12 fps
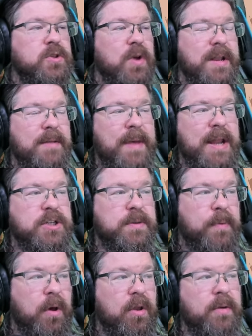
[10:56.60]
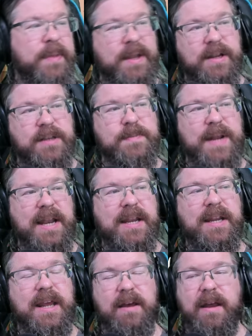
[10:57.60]
I did manage to pull her, but that does mean I need
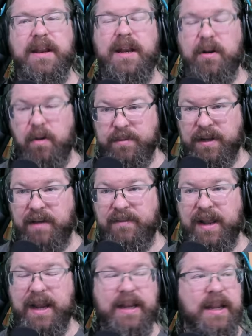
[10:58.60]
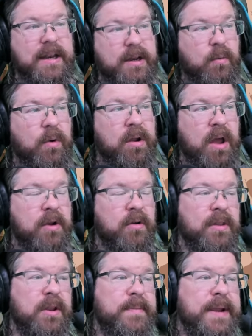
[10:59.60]
to get her up to level 80 and need to work on her
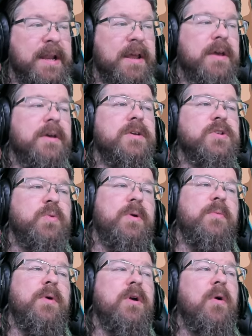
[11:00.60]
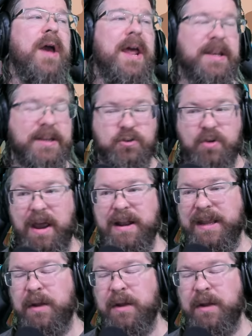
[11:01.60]
a little bit. So we will go ahead and try it again